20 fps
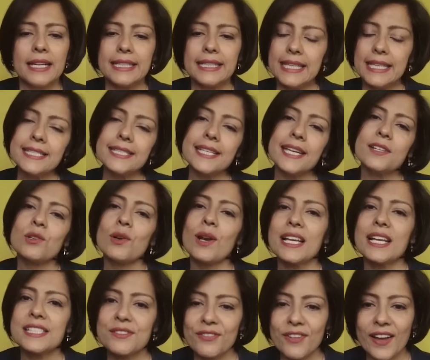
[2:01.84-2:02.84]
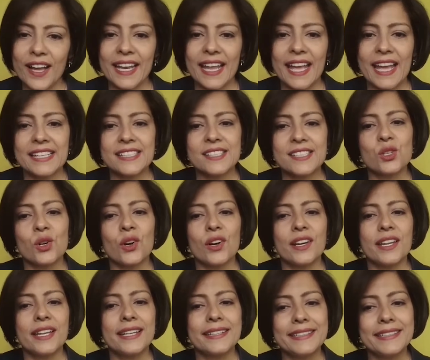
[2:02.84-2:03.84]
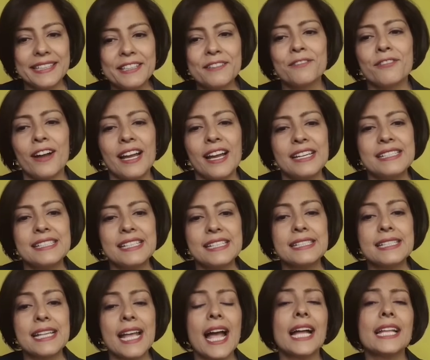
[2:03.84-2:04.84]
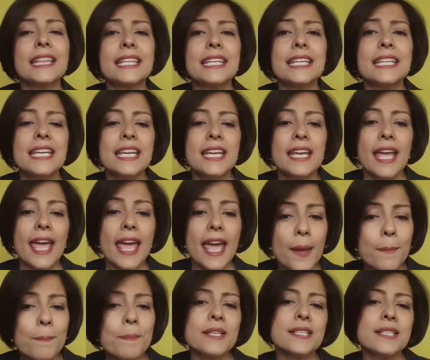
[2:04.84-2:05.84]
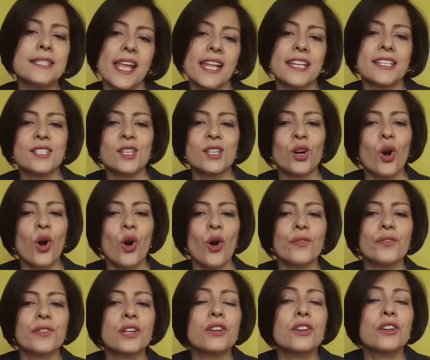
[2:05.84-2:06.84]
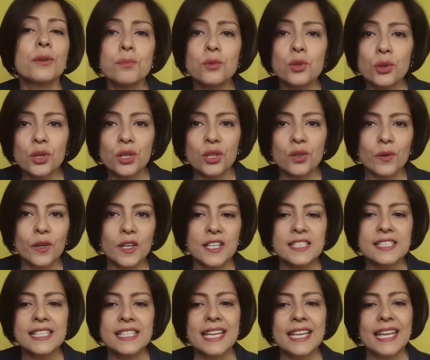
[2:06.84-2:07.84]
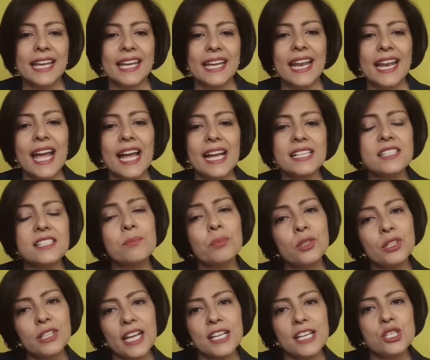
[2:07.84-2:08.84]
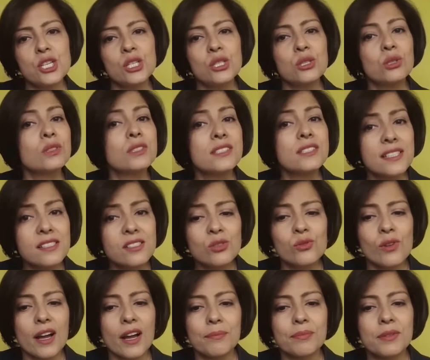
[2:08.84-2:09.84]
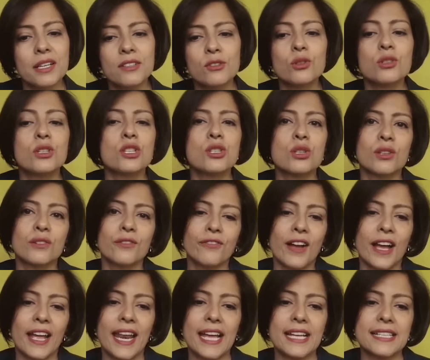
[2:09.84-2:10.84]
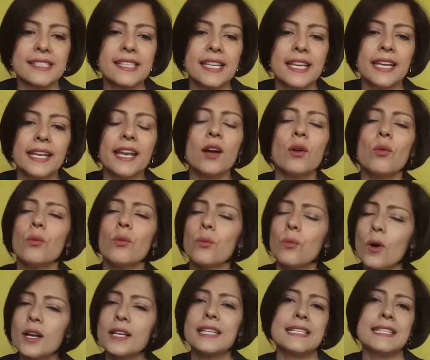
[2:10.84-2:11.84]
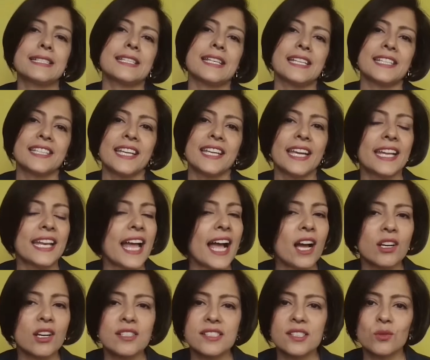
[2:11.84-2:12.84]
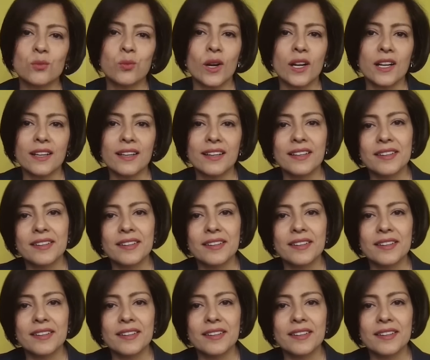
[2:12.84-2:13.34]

decentralized finance or DeFi sits at the epicenter of the crypto universe and has the potential to disrupt traditional finance. Now, what is it and how does it work?